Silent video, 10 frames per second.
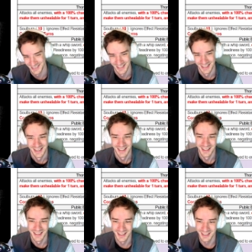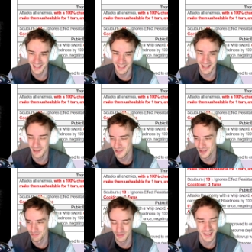It's a
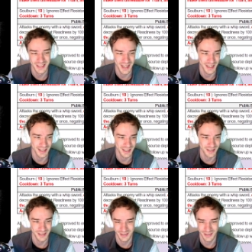bleed detonator.